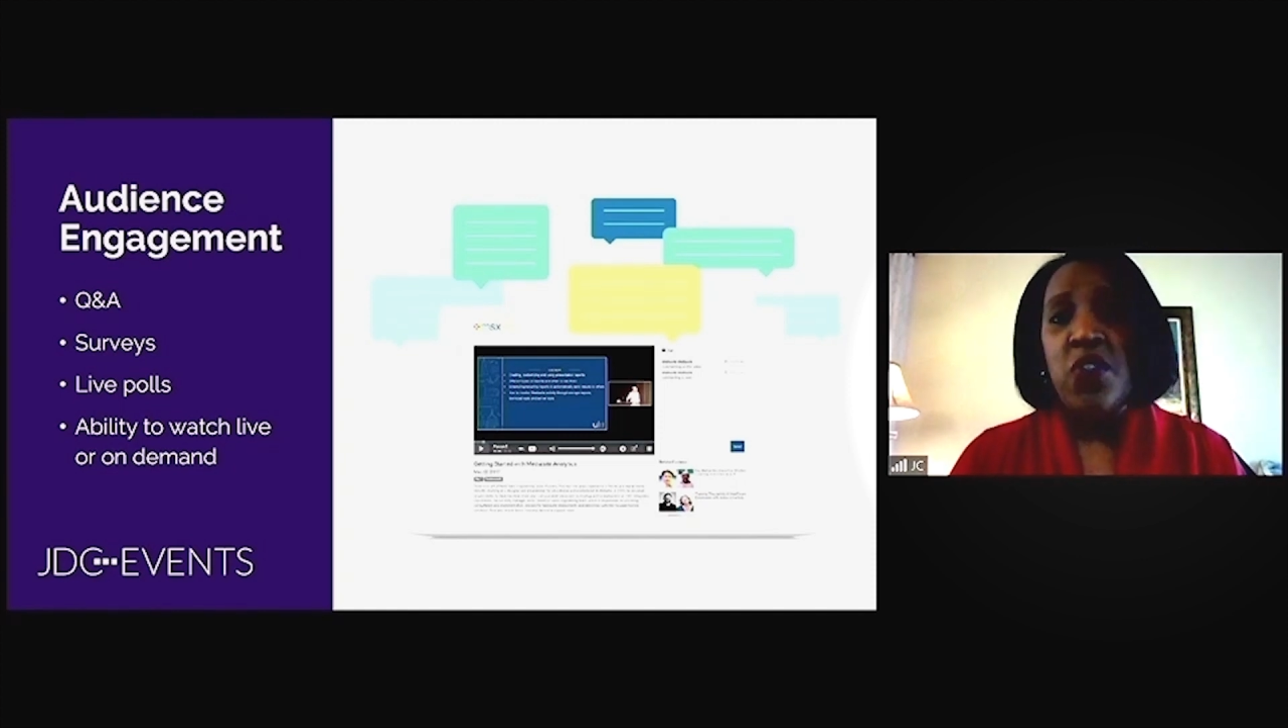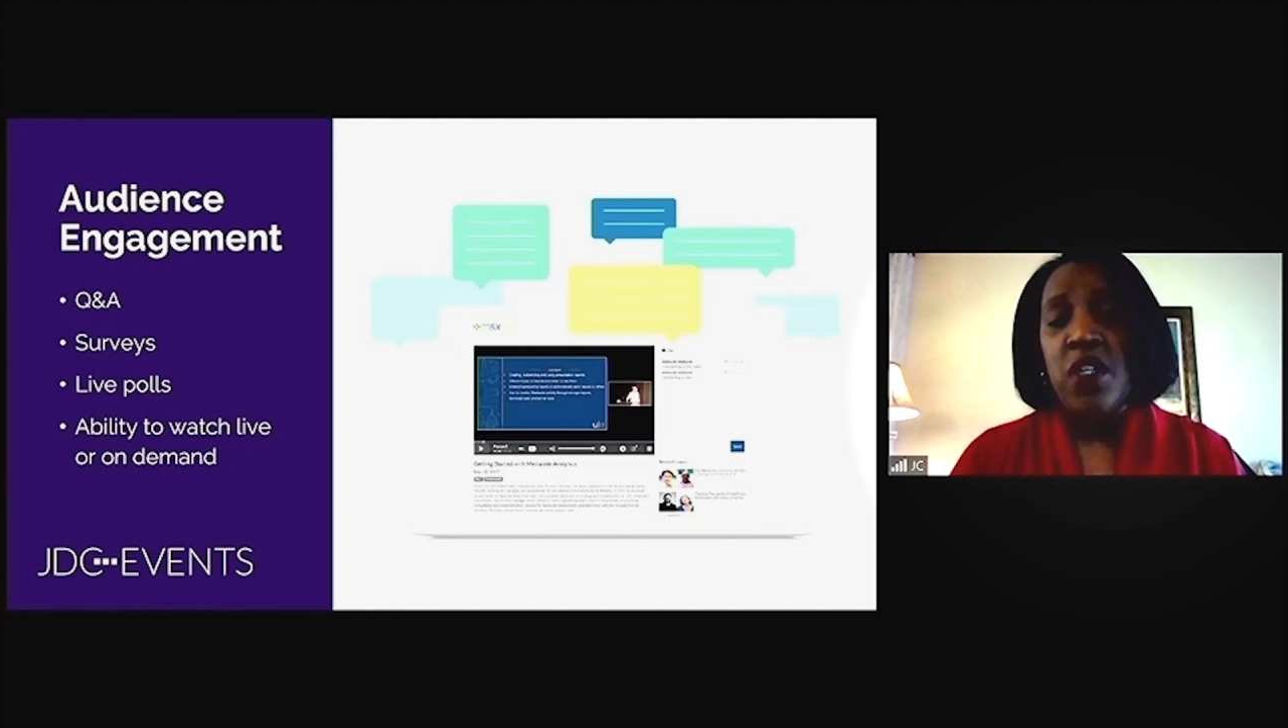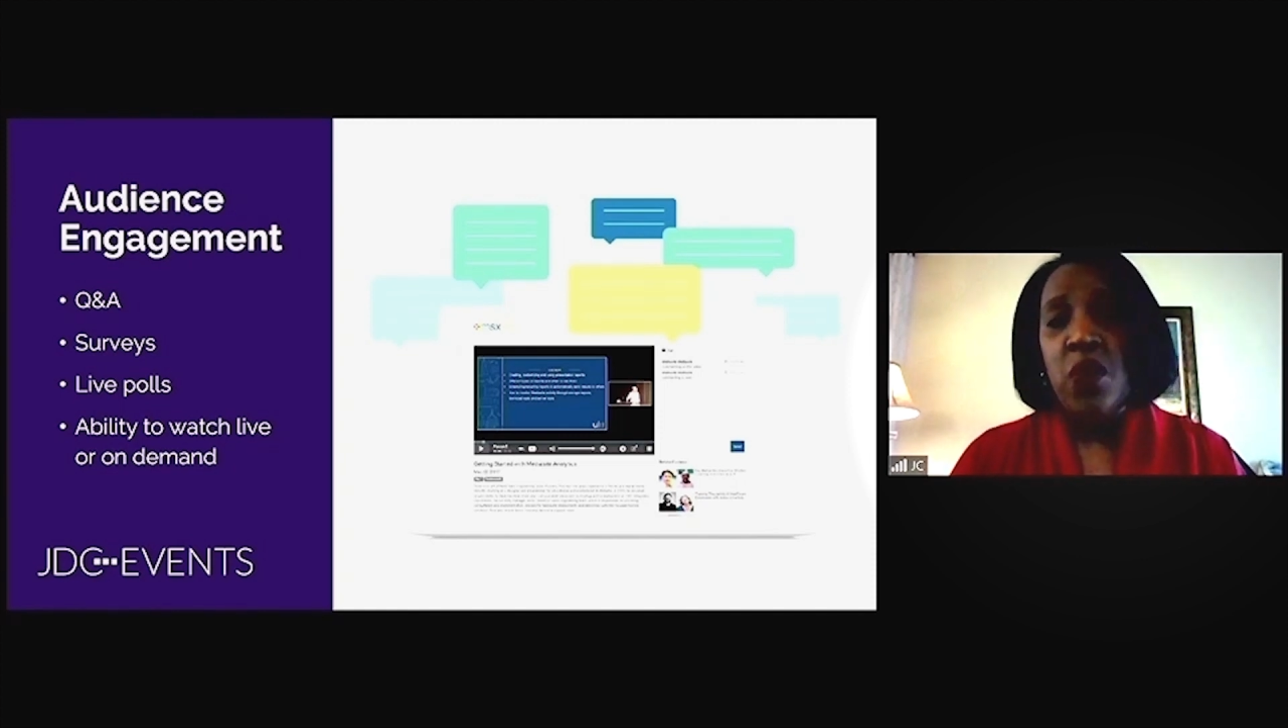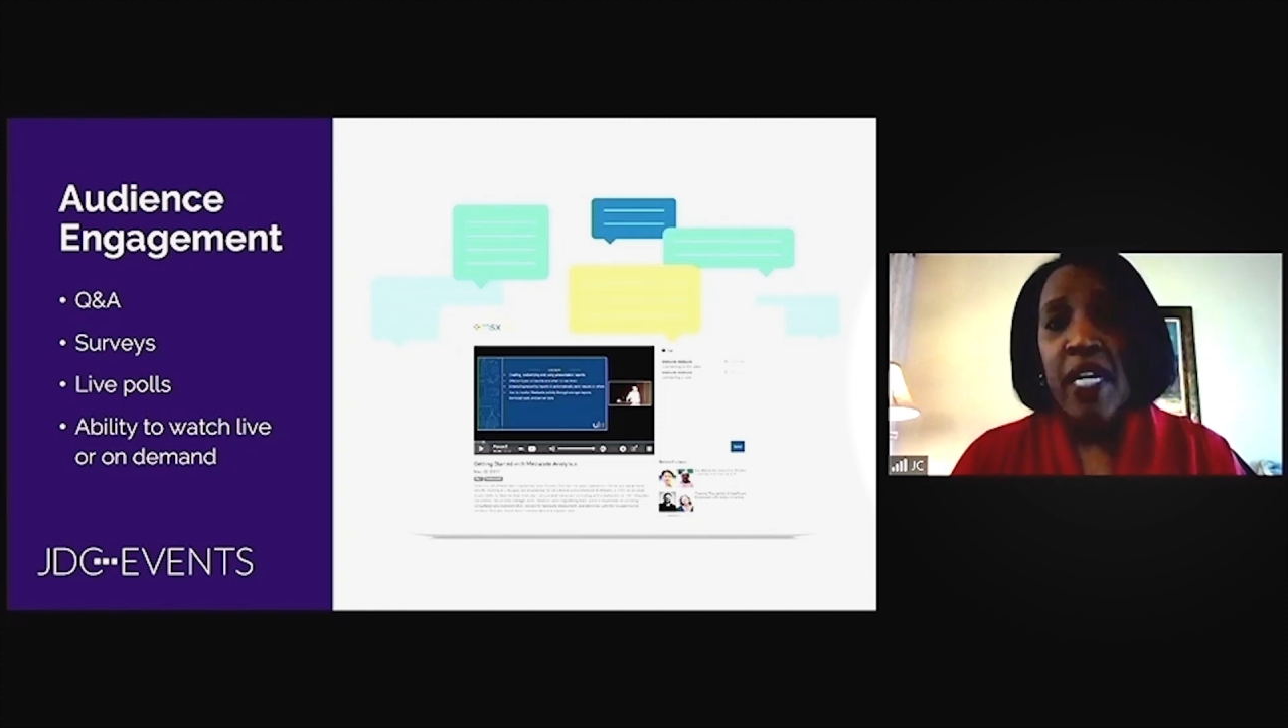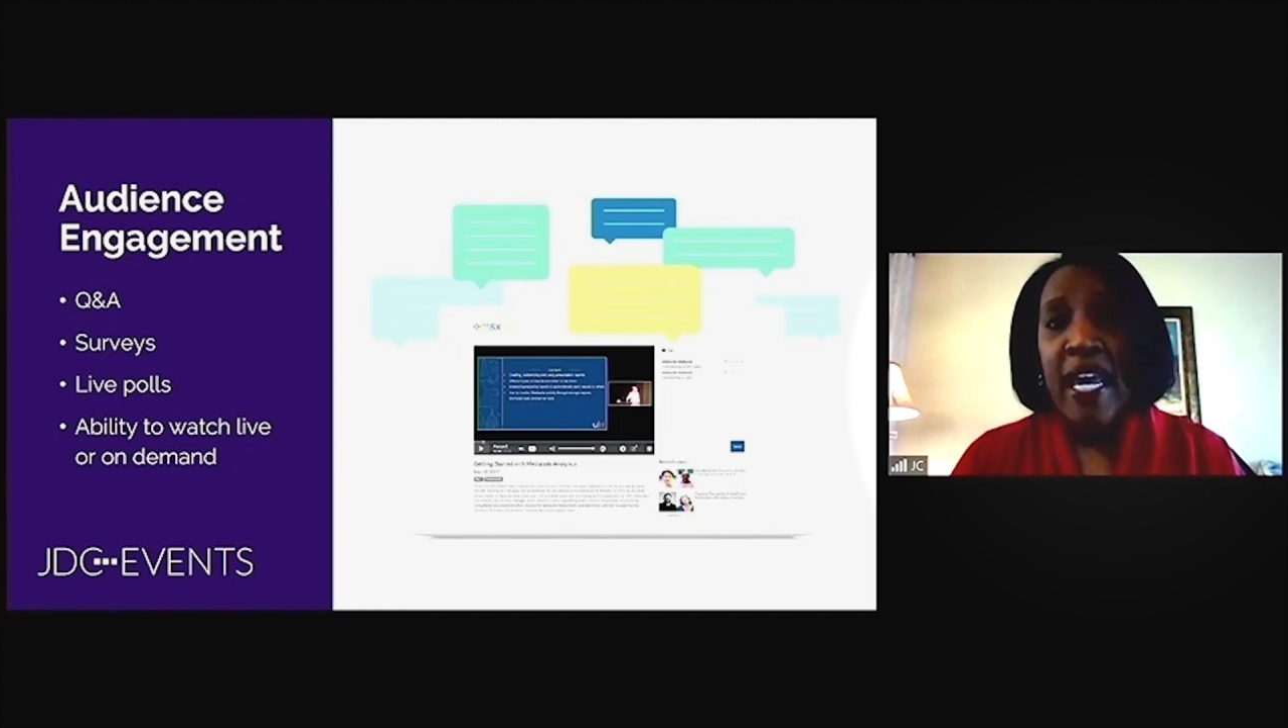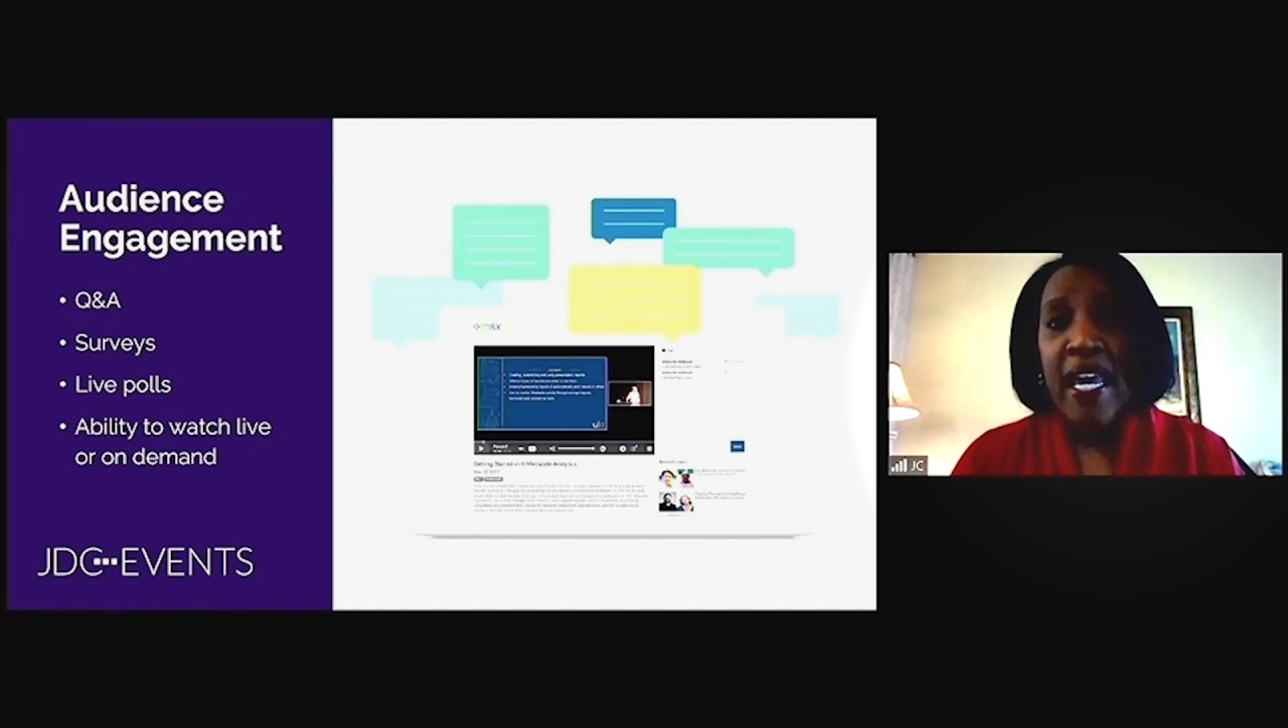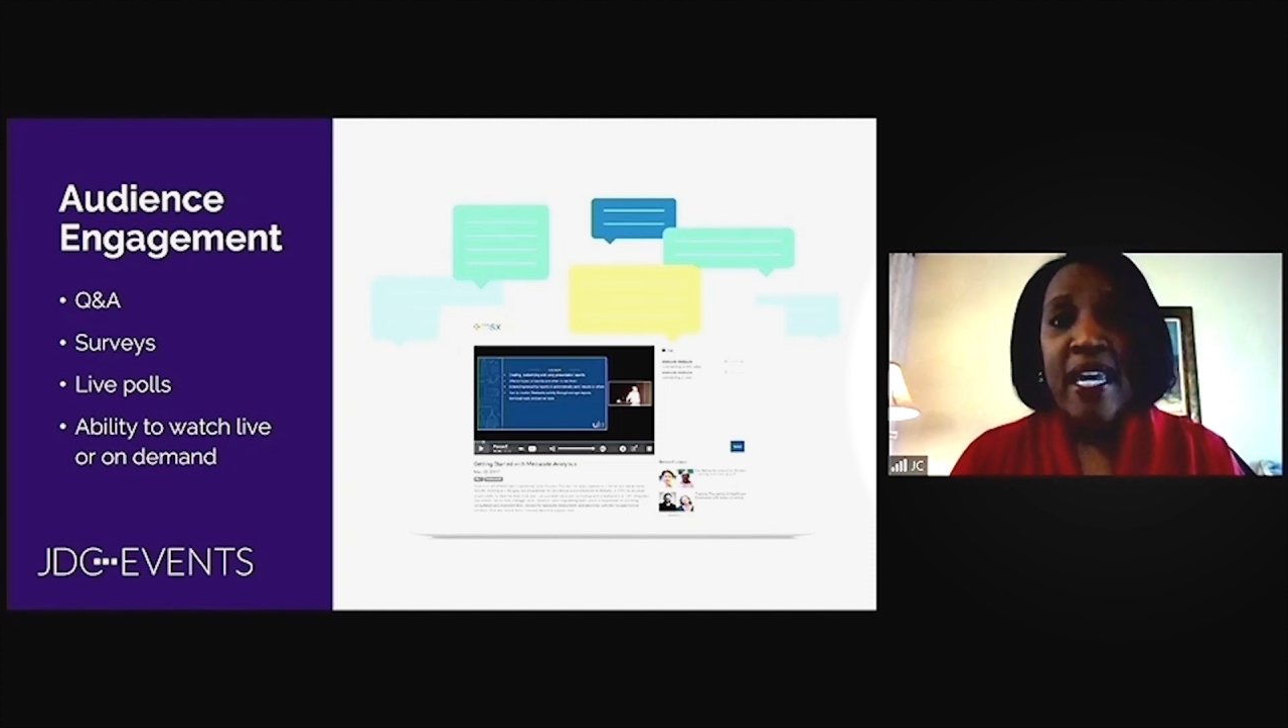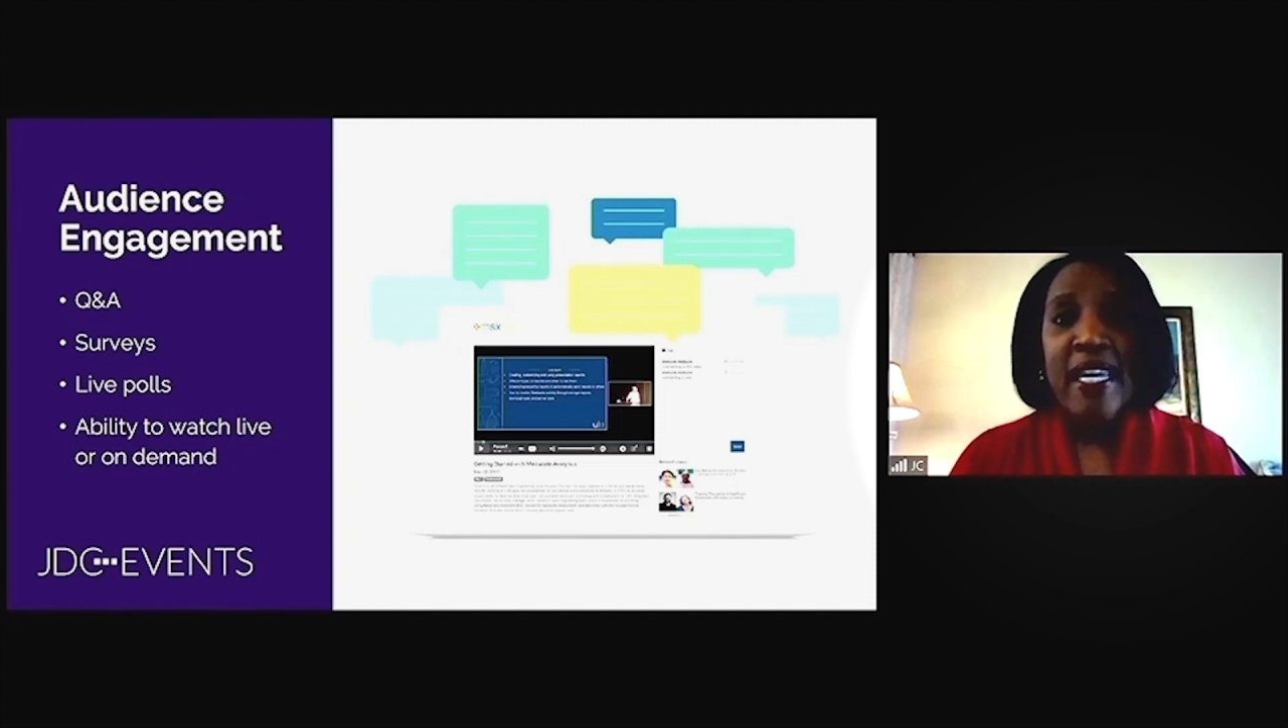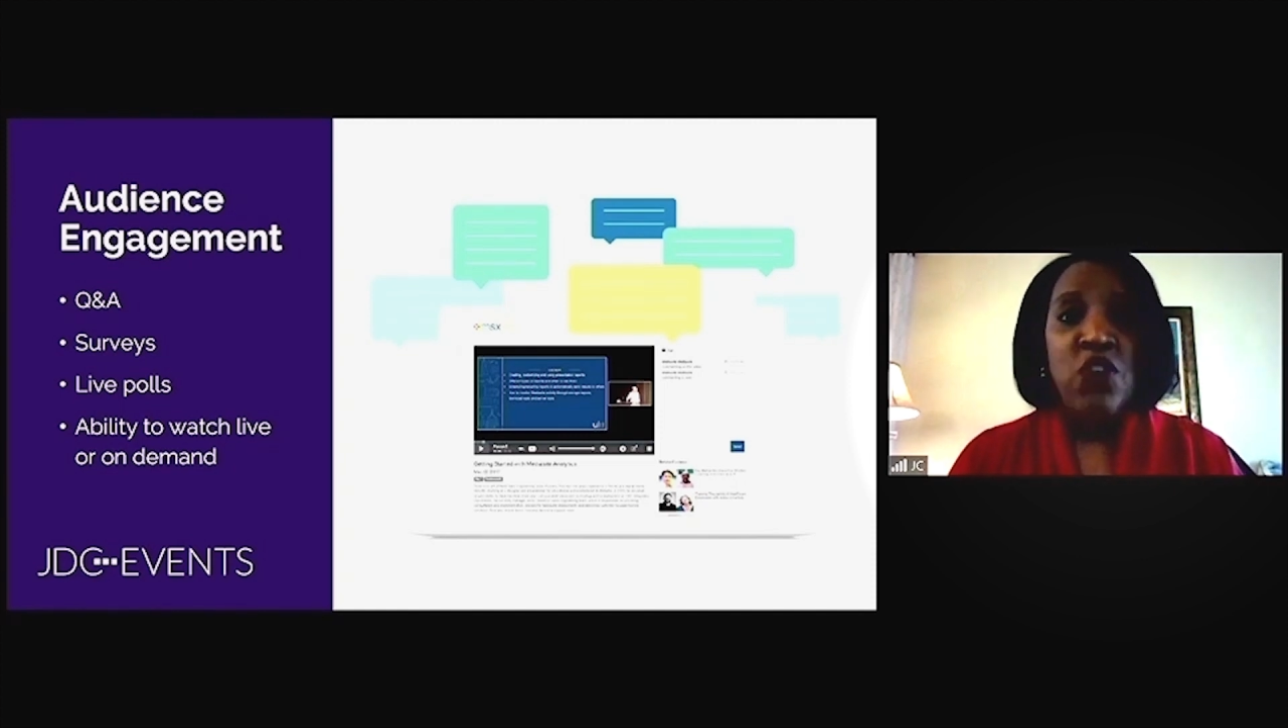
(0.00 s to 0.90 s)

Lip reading: Q&A,